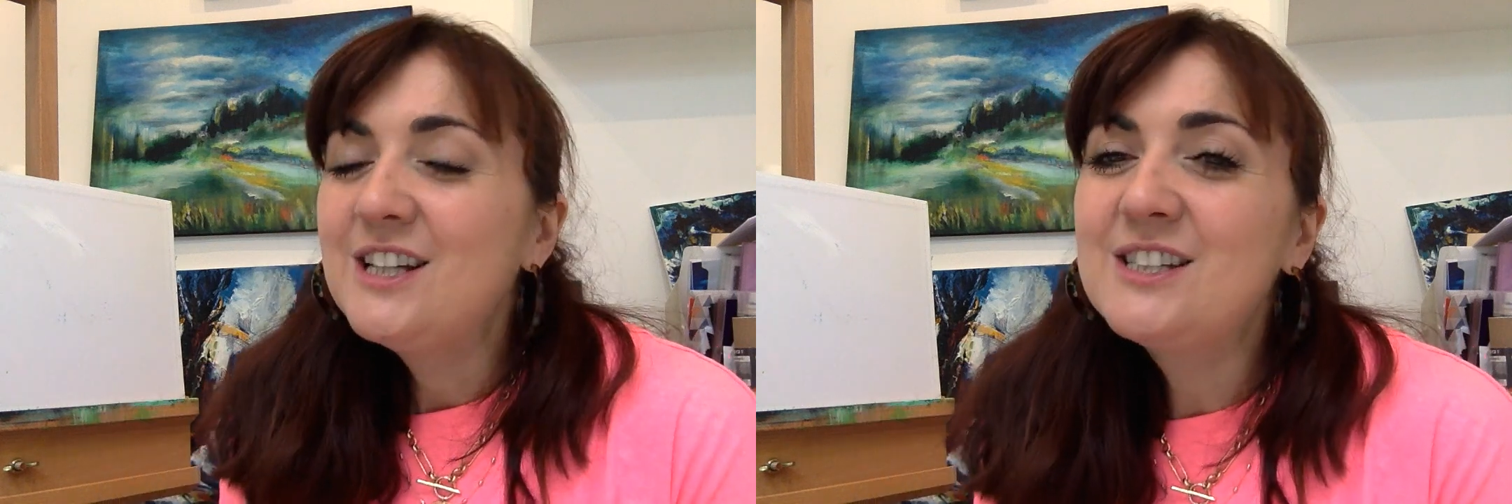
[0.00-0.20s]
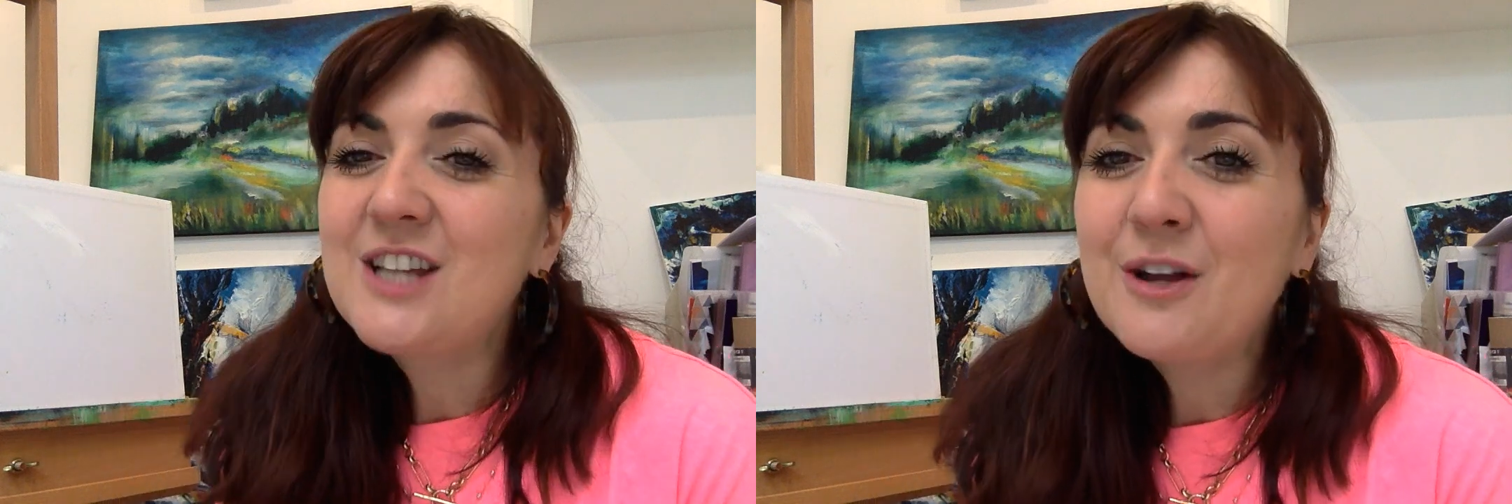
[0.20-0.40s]

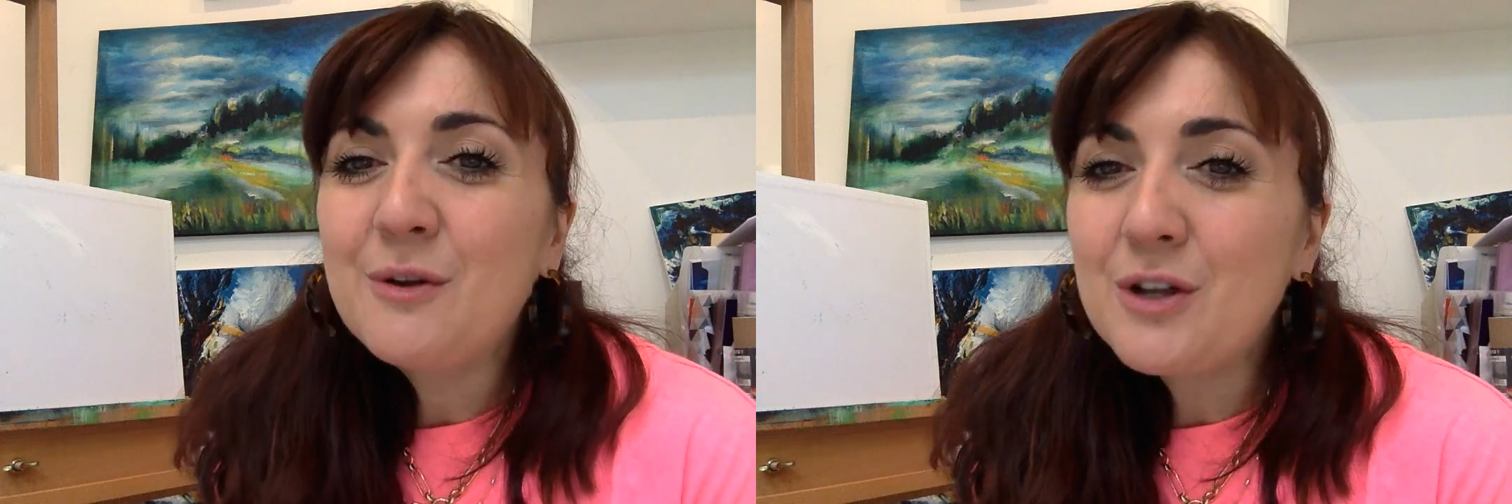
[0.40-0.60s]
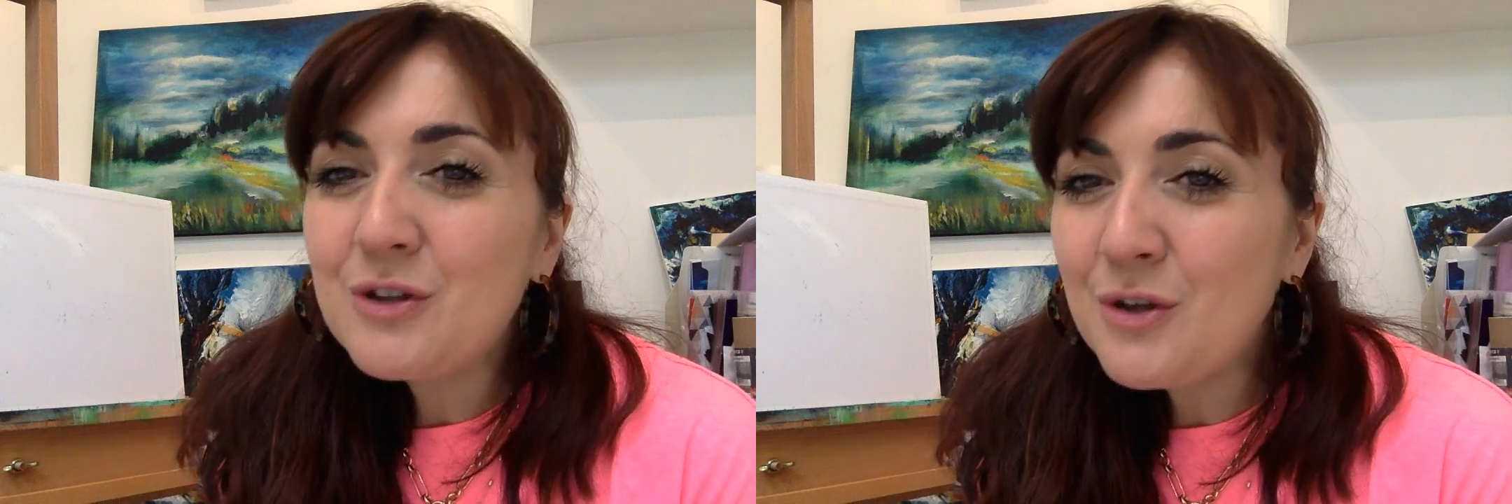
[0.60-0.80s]

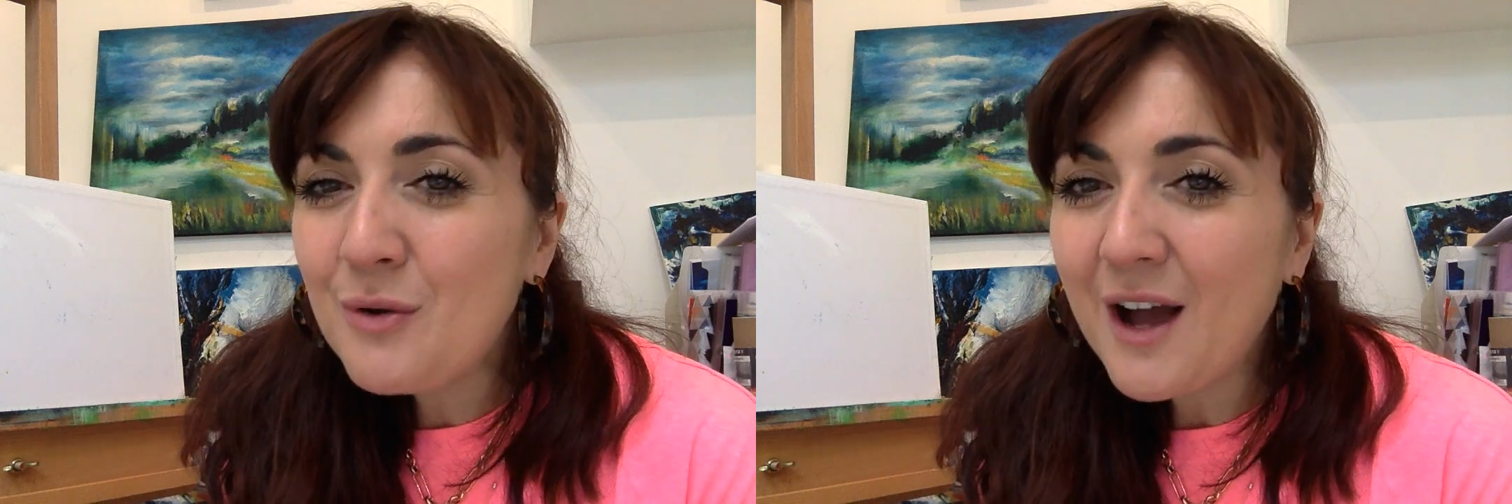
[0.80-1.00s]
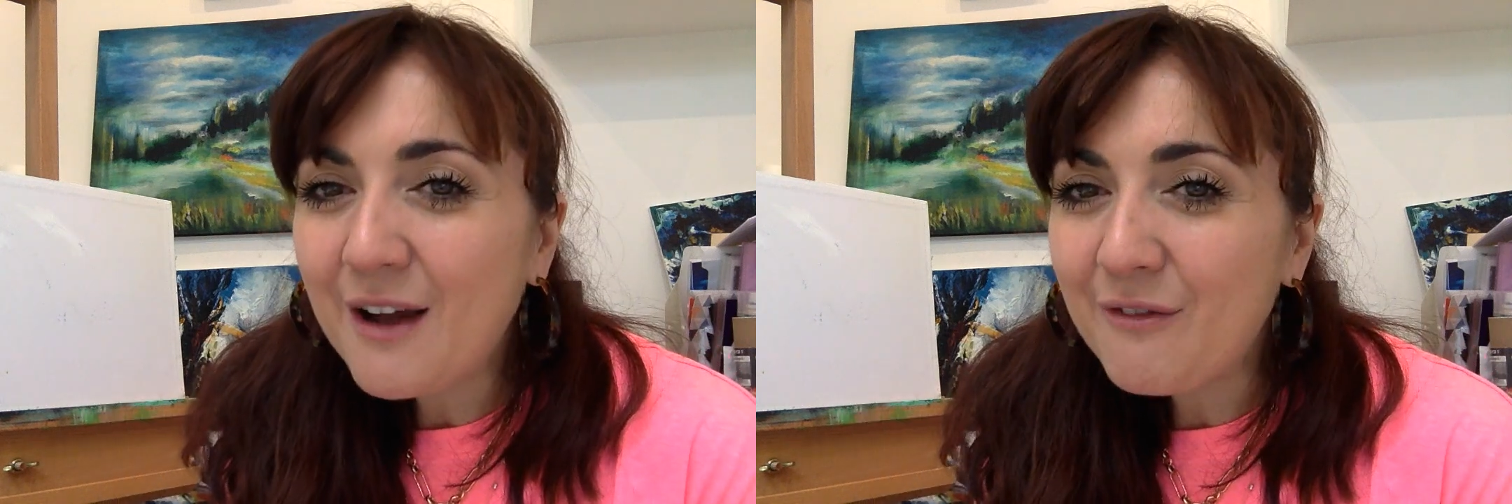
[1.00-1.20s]
So
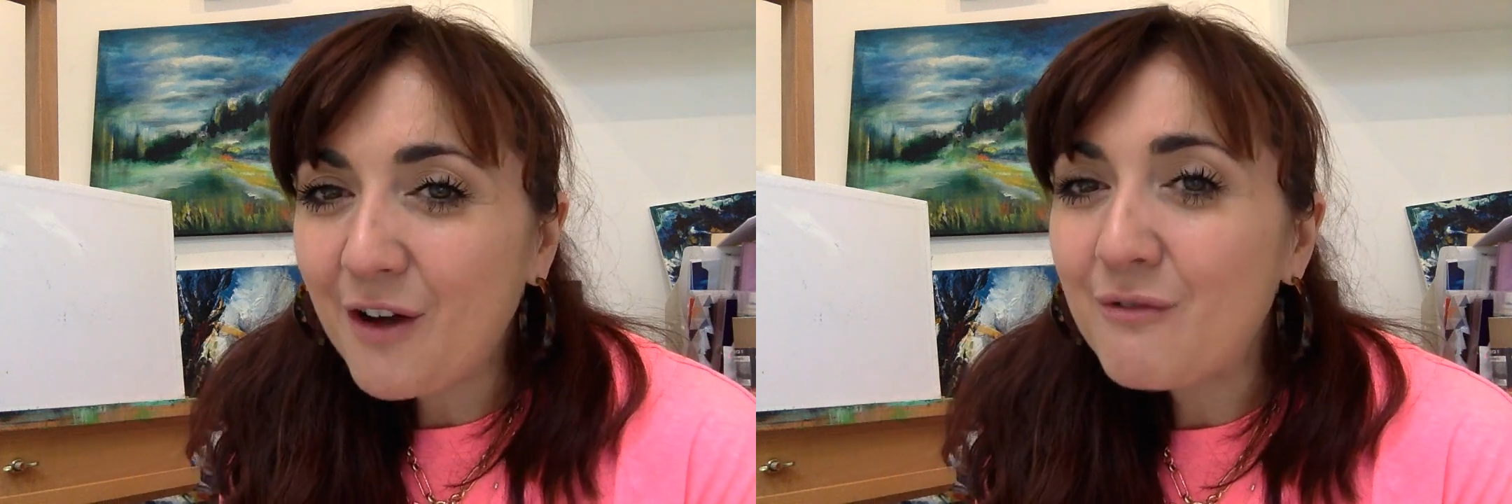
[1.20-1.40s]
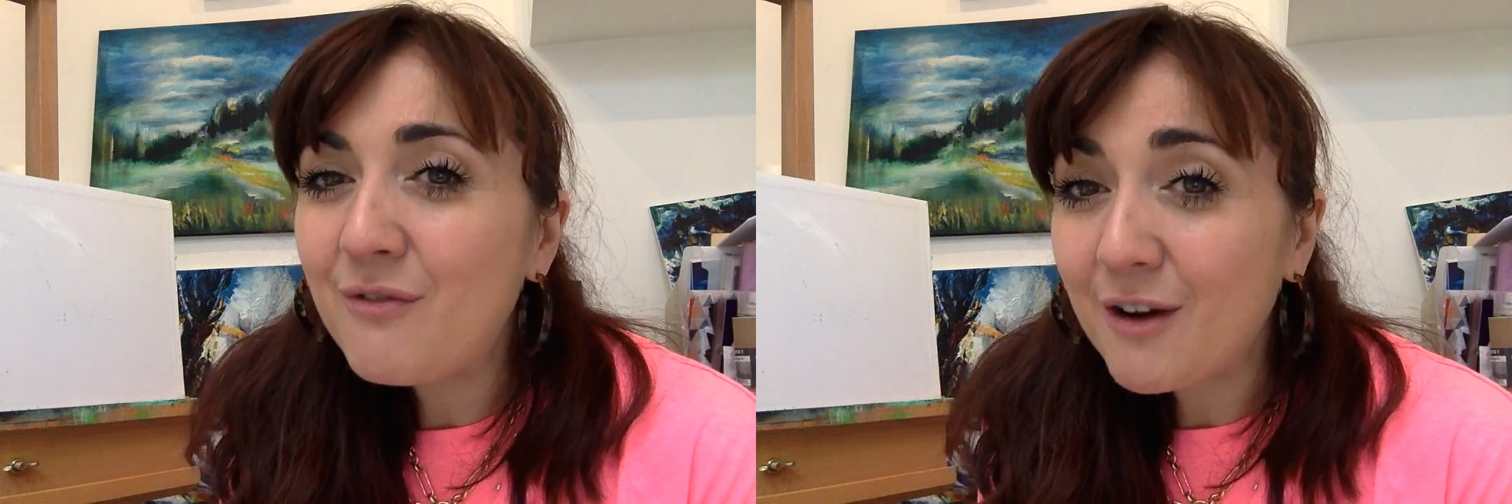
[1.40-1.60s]
you have
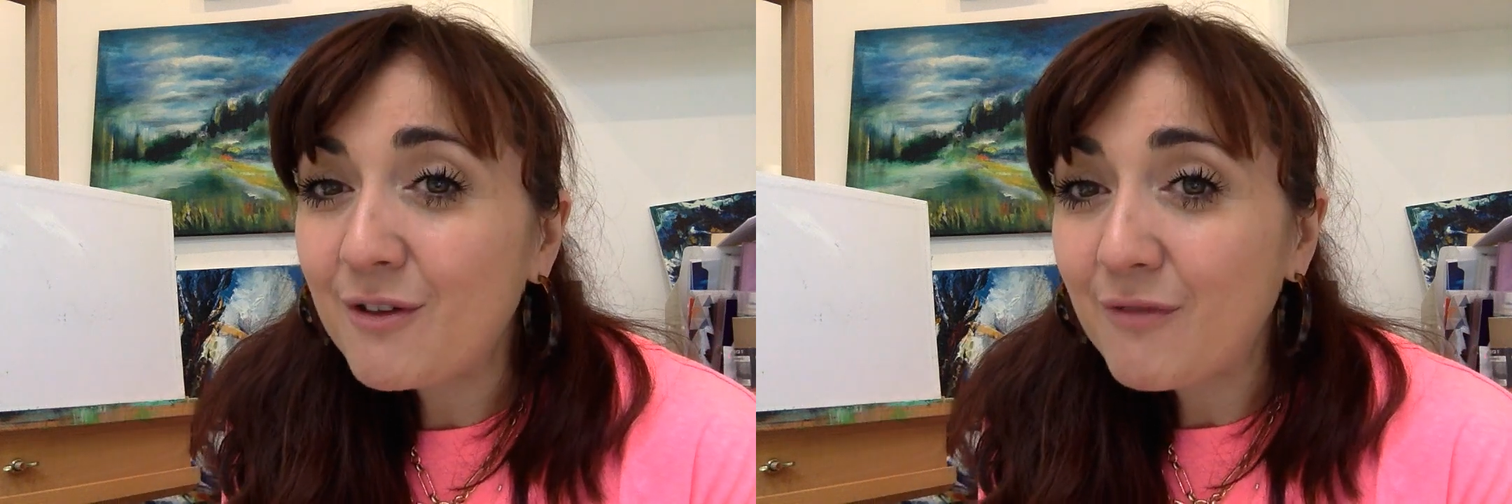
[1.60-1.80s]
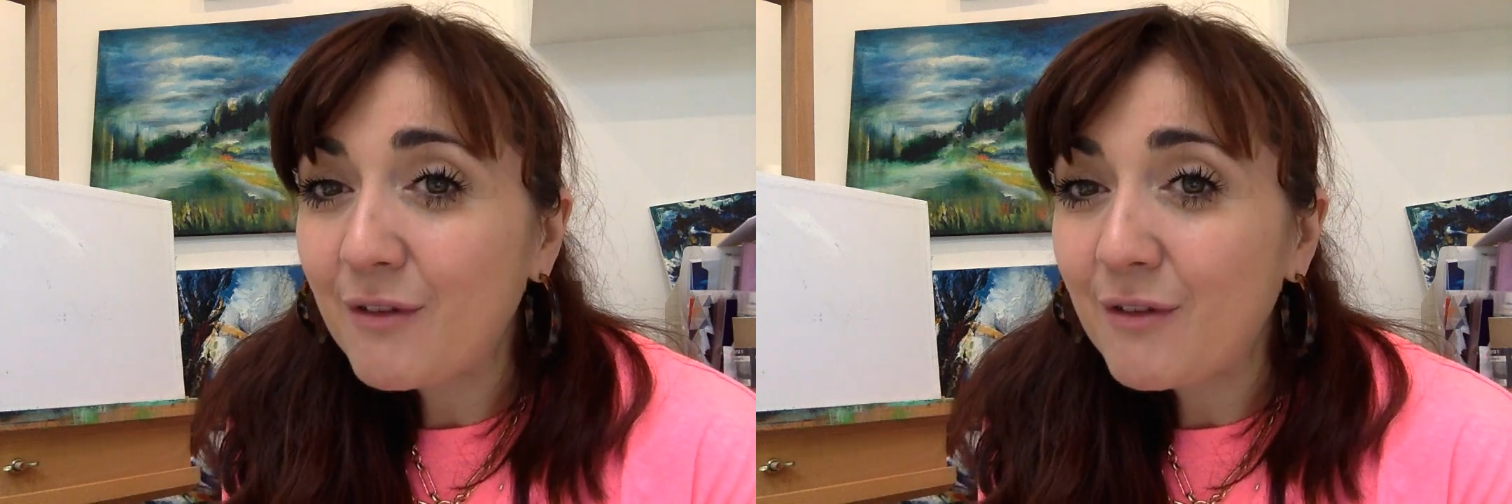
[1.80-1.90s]
a very,